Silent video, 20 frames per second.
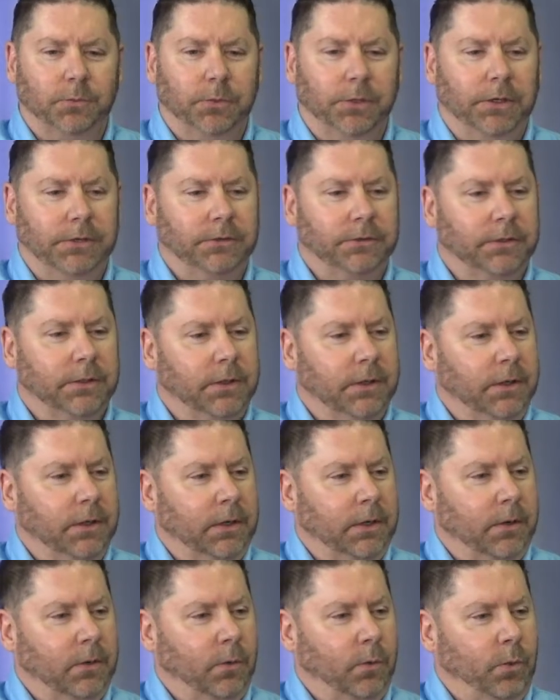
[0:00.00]
but
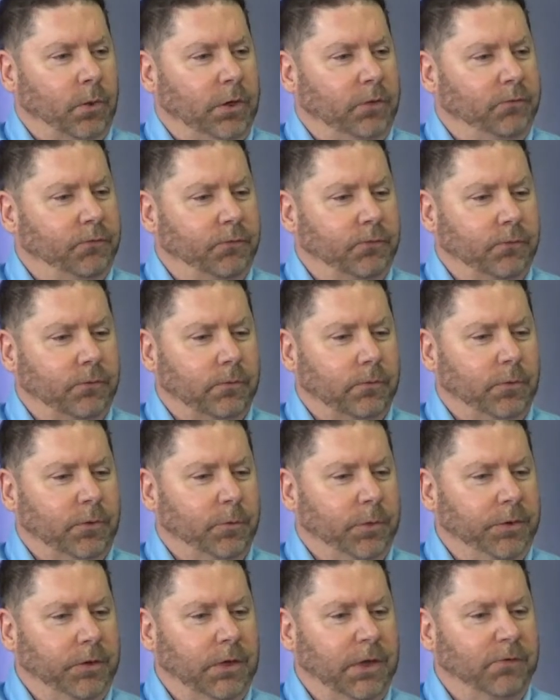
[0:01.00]
we've
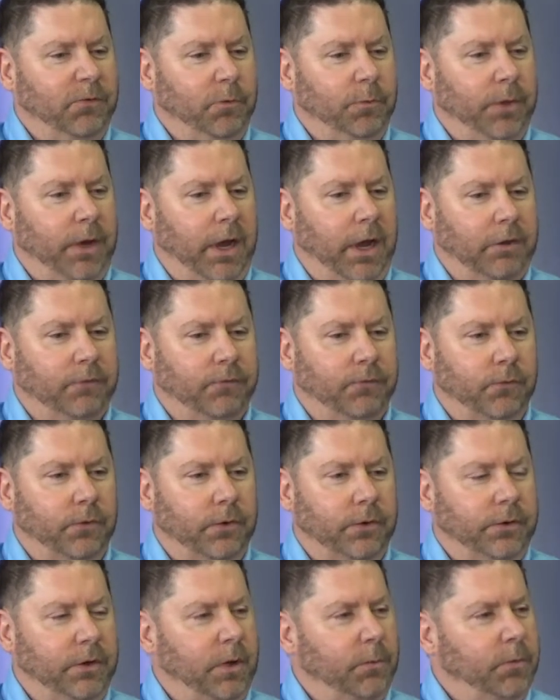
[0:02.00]
been giving back
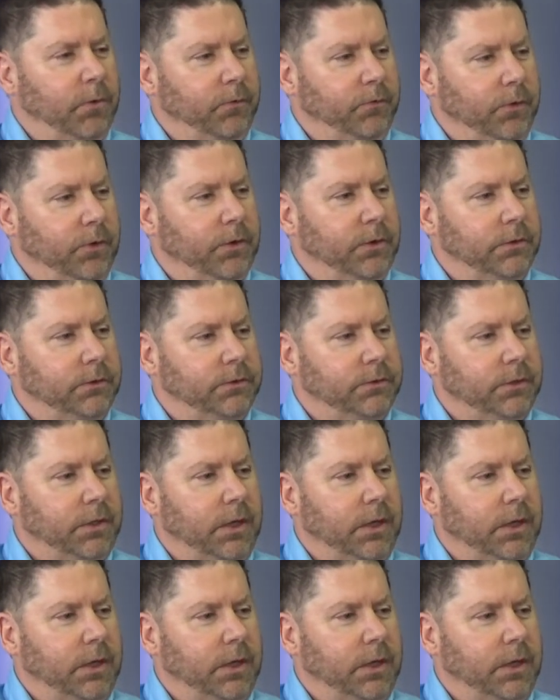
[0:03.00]
for a number of years,